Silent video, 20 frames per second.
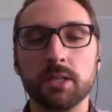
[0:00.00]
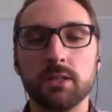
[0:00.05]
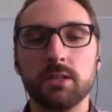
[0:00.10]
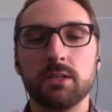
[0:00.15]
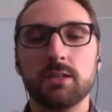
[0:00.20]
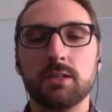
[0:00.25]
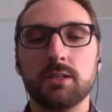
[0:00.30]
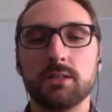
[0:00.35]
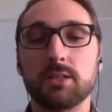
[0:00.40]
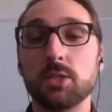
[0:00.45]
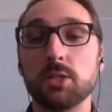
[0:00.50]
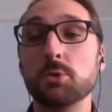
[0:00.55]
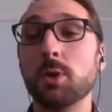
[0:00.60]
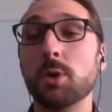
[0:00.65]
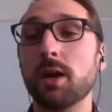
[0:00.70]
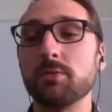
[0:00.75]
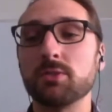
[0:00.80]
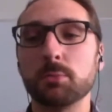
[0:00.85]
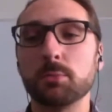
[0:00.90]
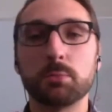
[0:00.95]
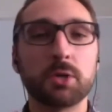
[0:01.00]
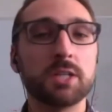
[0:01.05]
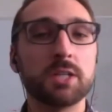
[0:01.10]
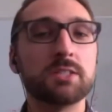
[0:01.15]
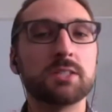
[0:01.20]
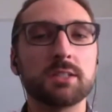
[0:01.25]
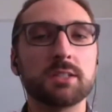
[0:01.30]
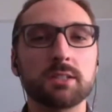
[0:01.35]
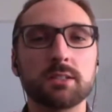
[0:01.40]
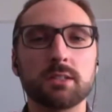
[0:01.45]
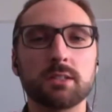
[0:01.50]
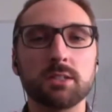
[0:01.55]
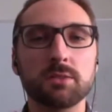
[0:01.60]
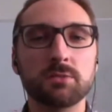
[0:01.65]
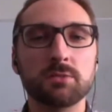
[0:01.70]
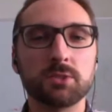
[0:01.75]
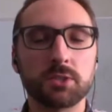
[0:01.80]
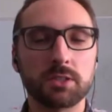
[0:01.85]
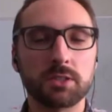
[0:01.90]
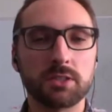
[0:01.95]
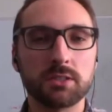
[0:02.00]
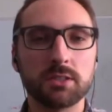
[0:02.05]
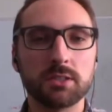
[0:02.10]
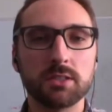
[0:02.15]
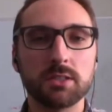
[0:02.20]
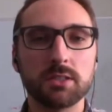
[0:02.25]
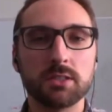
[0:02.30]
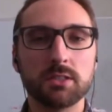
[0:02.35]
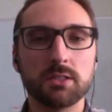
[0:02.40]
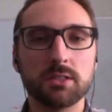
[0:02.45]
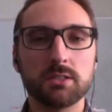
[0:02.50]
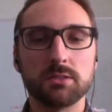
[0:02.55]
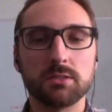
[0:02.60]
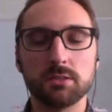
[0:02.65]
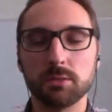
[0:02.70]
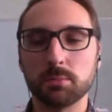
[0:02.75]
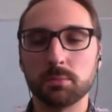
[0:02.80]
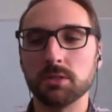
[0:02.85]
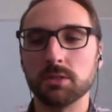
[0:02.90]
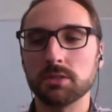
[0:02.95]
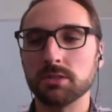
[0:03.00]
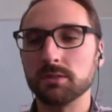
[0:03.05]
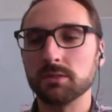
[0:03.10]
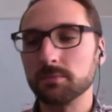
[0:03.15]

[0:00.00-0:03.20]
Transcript: say you have some pricing that you've circulated to the person.